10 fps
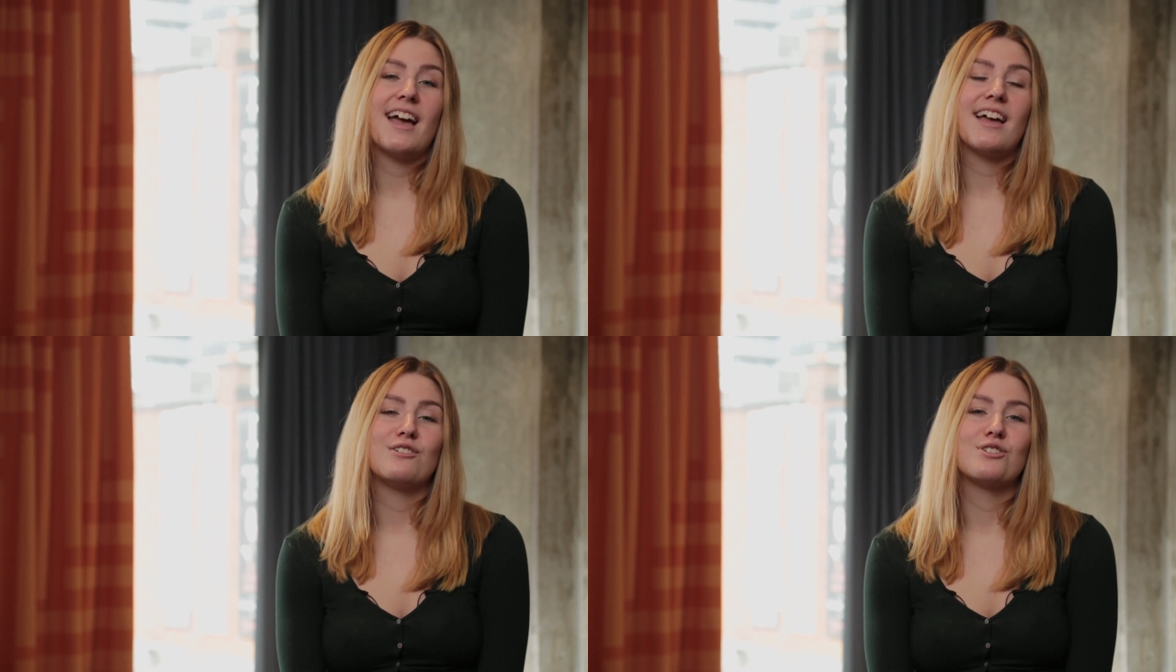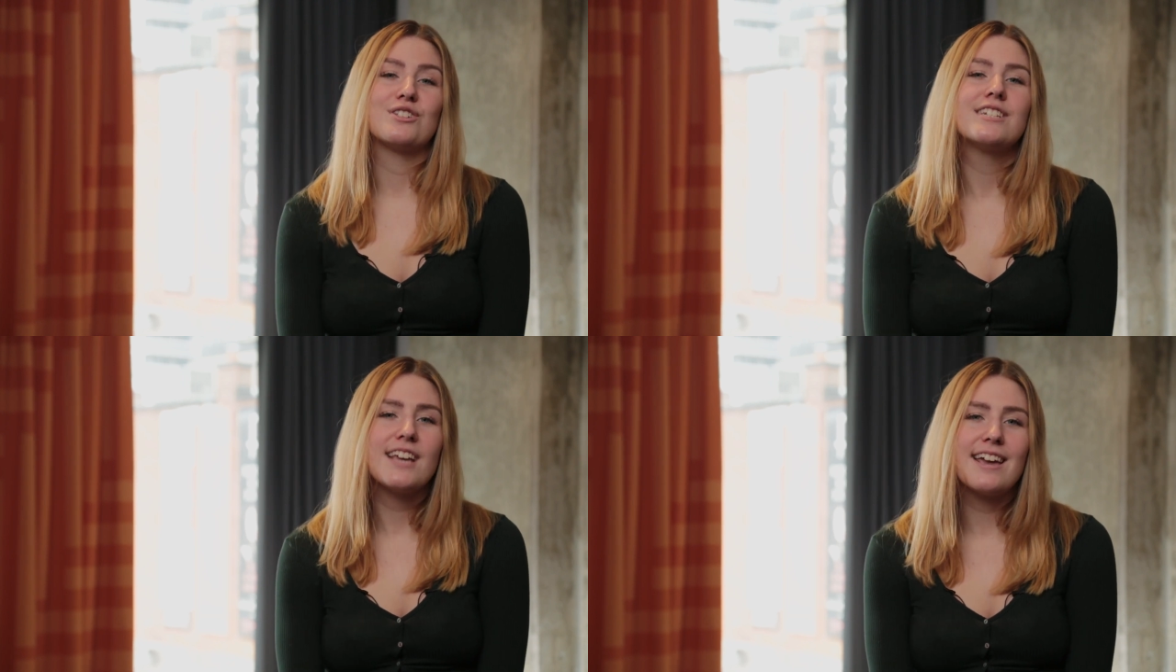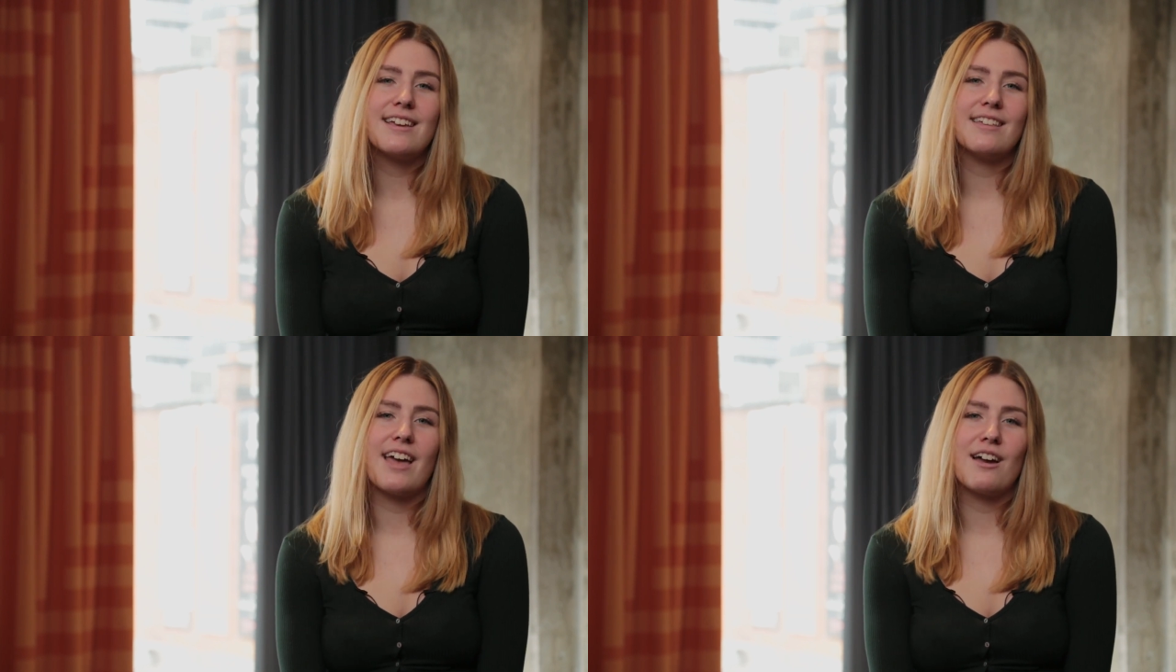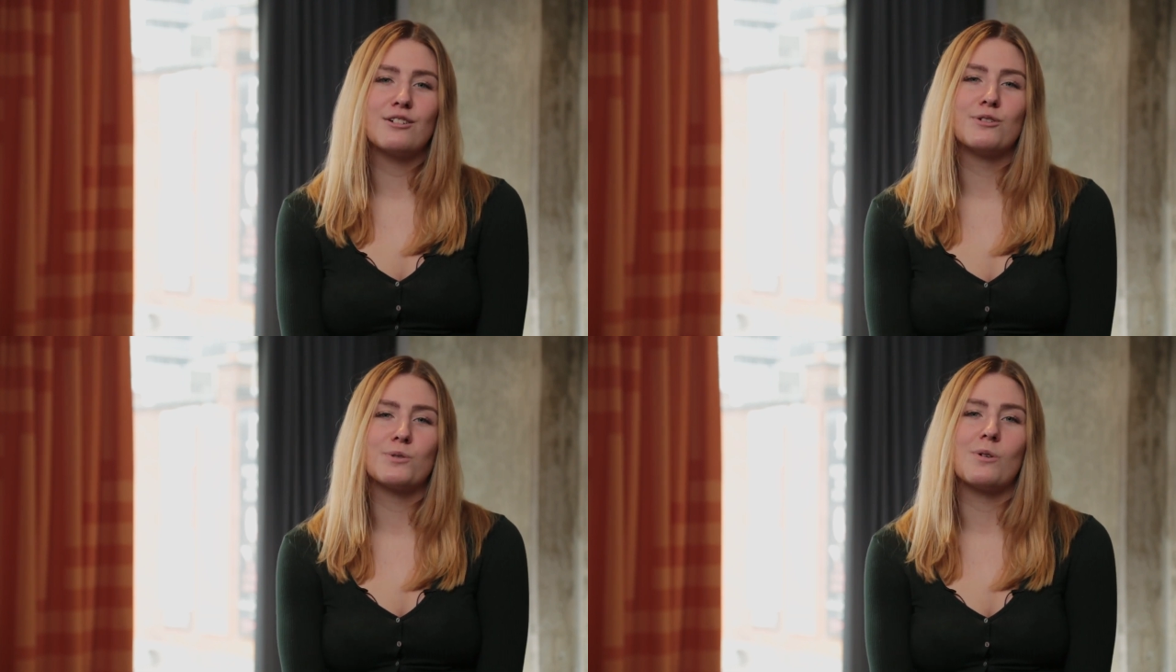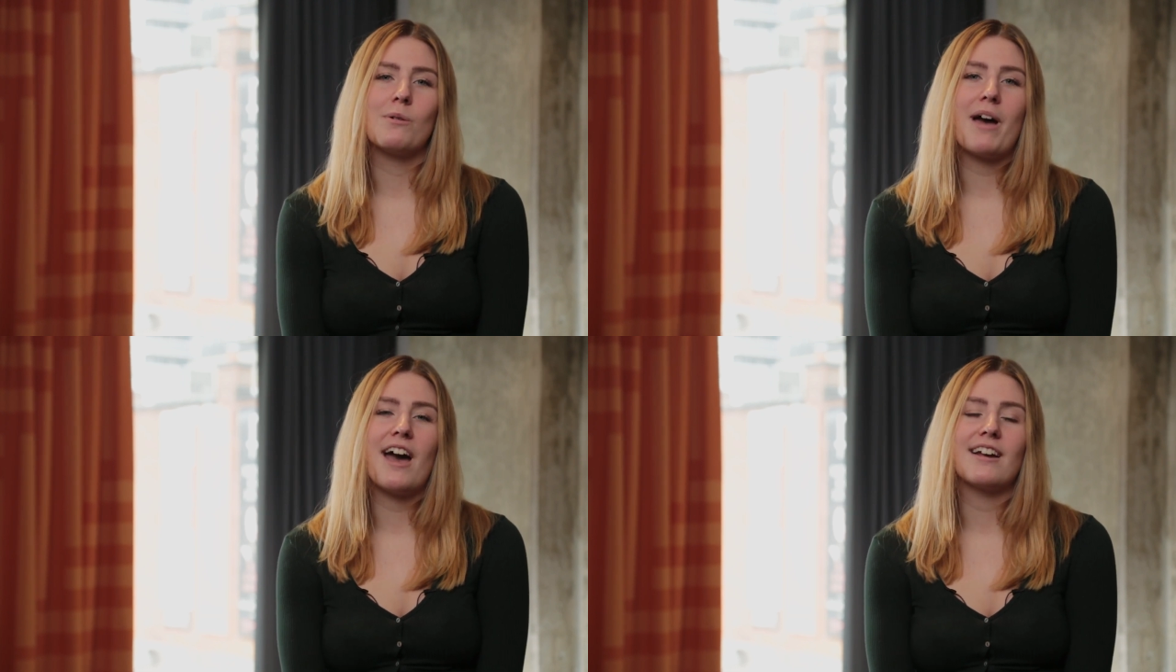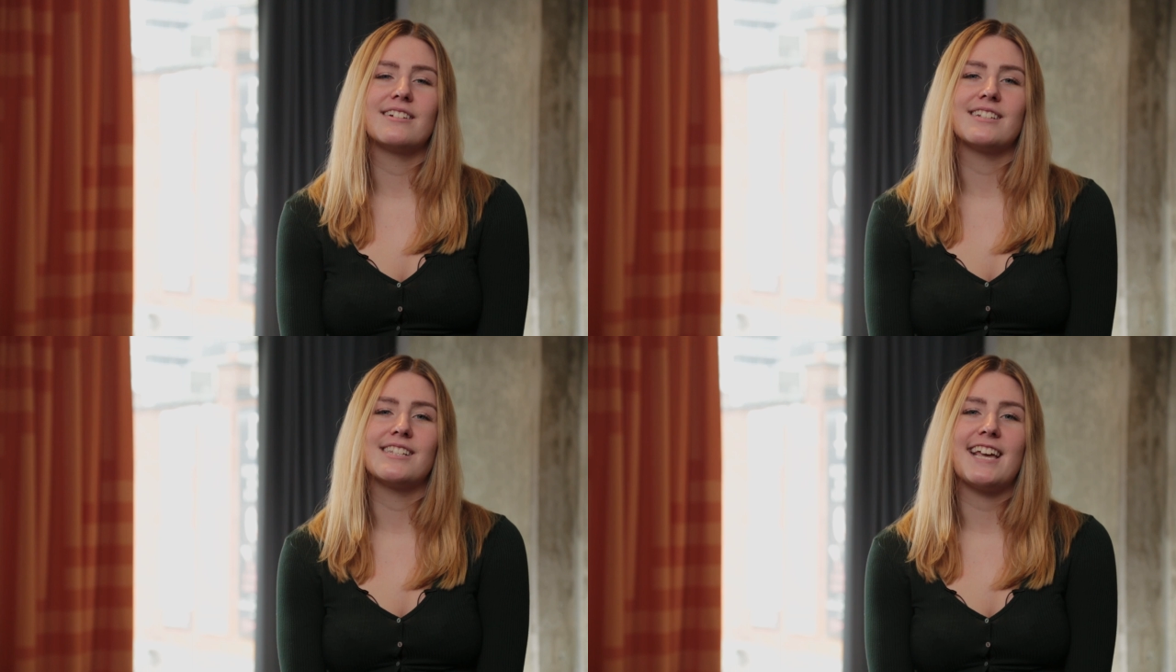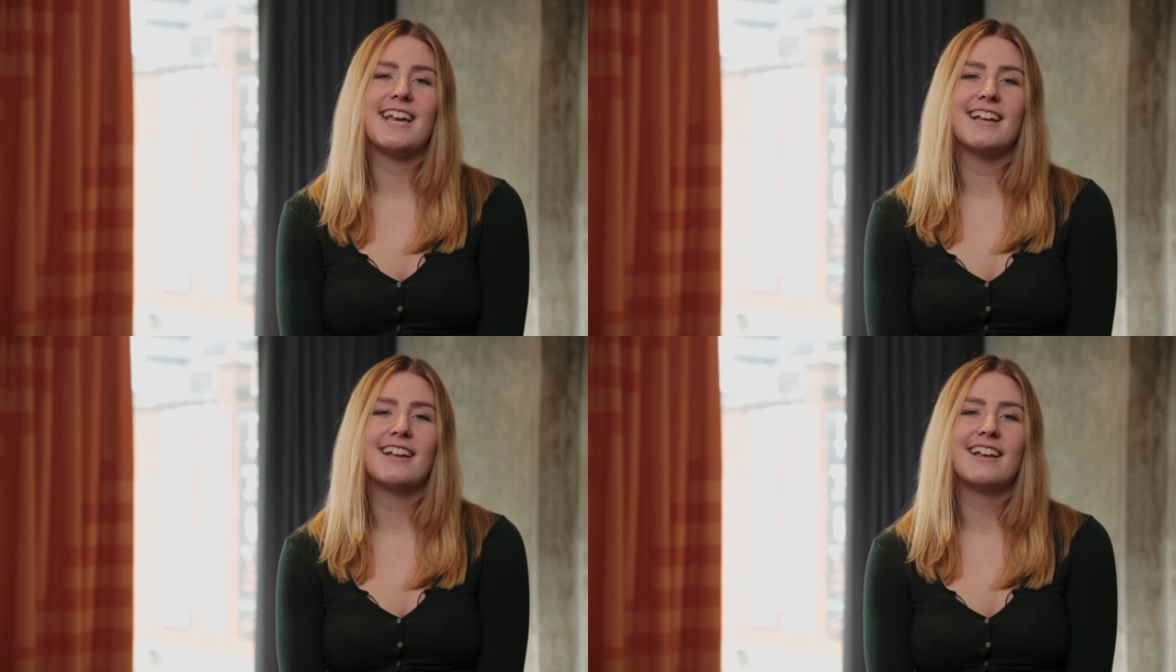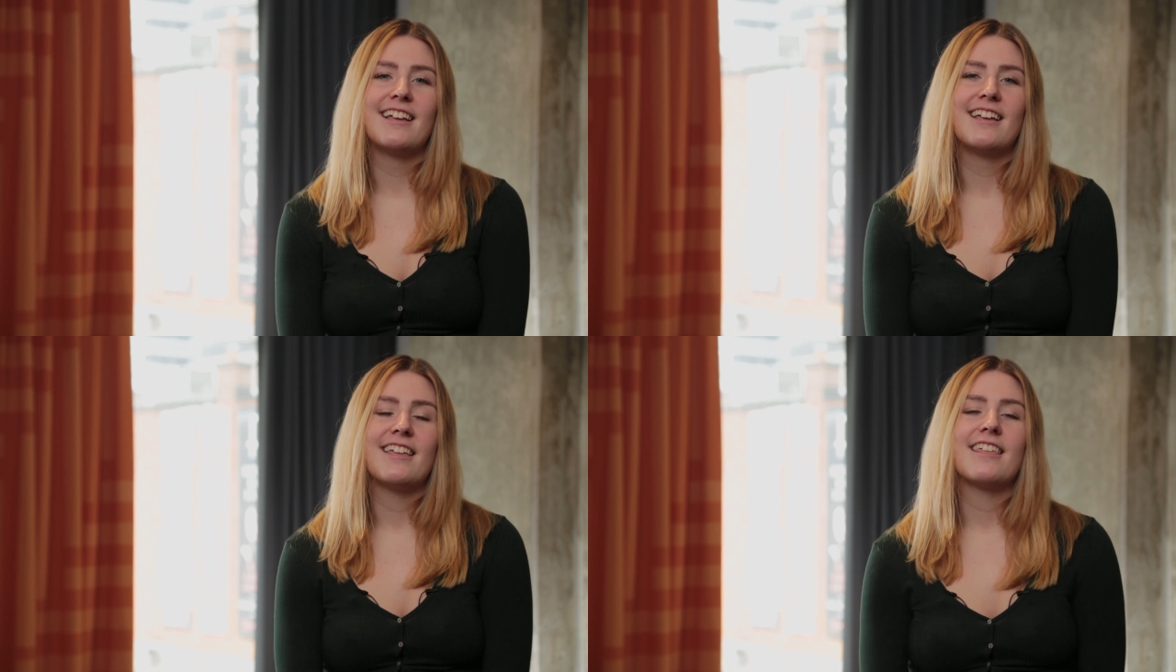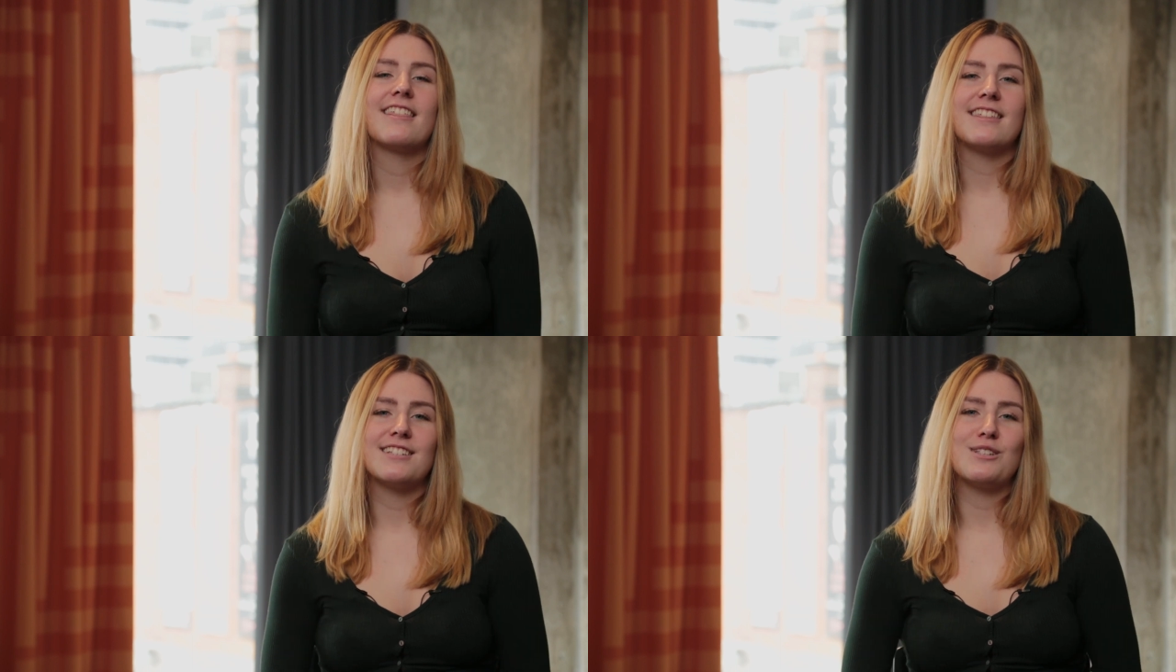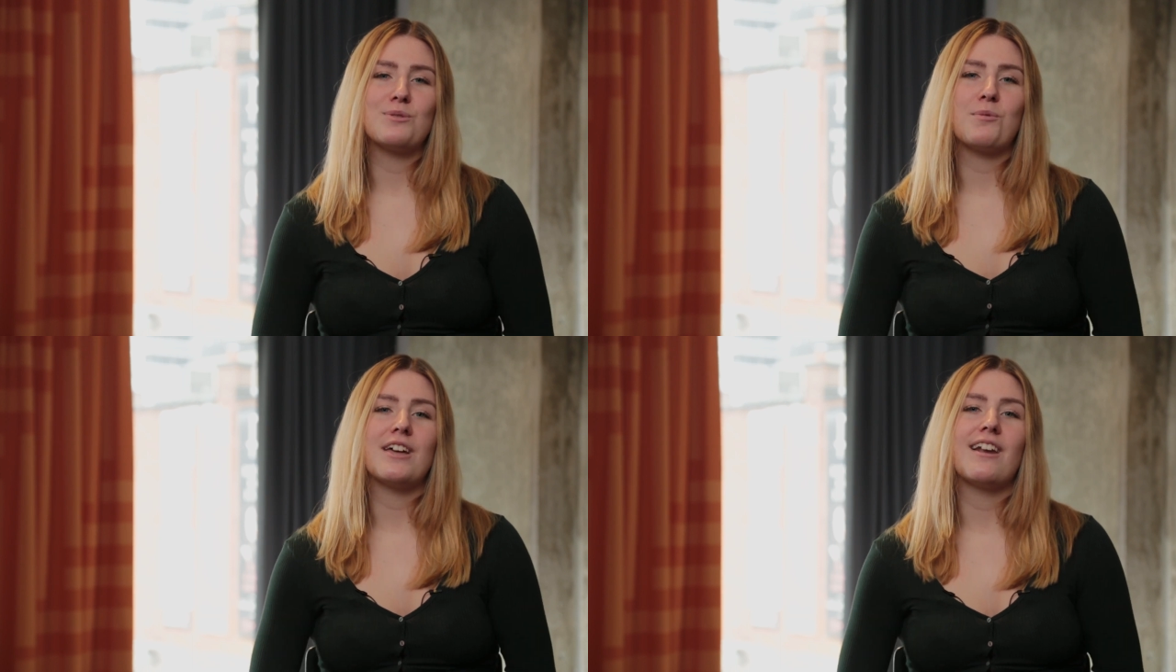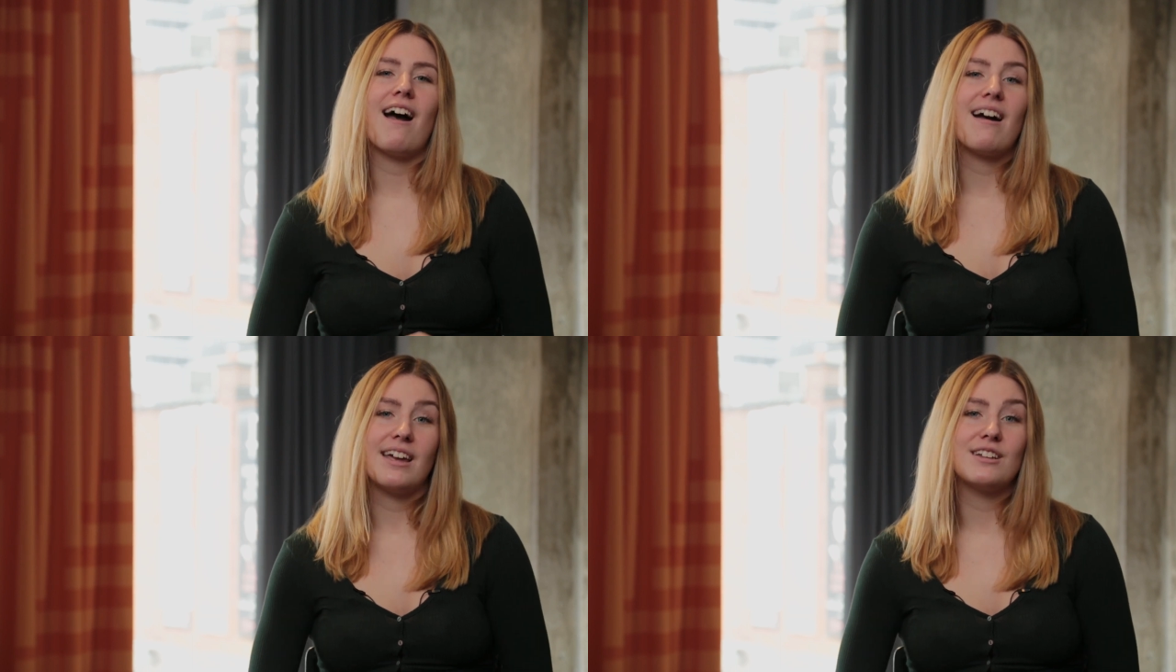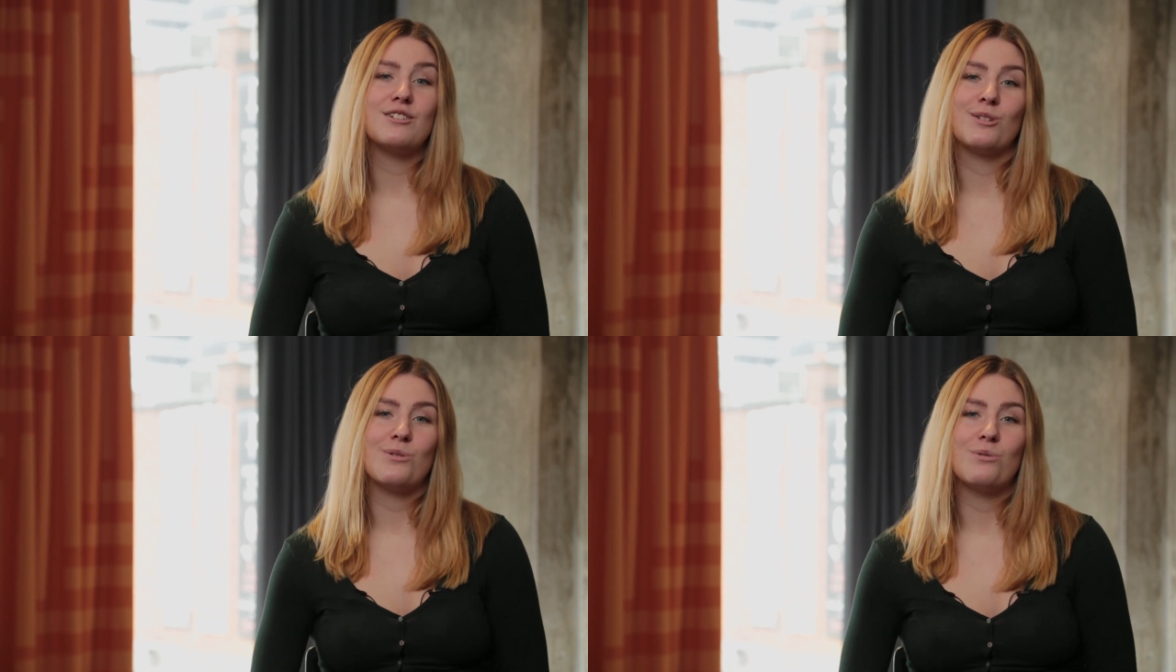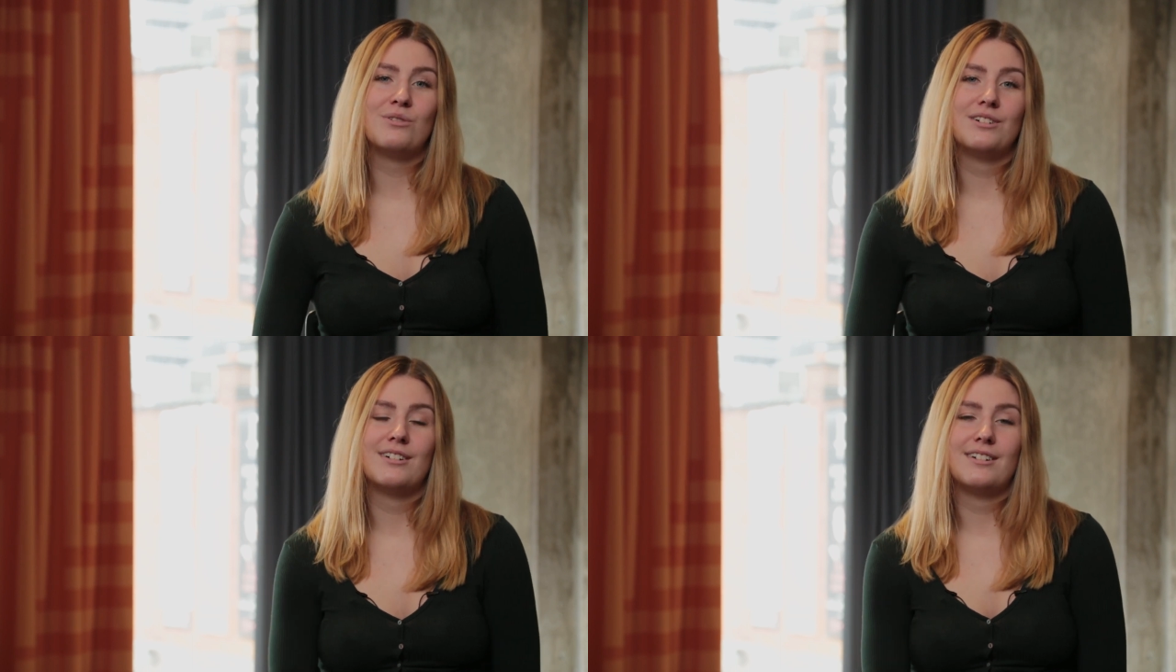and just taking that control back and saying, this is what I can do.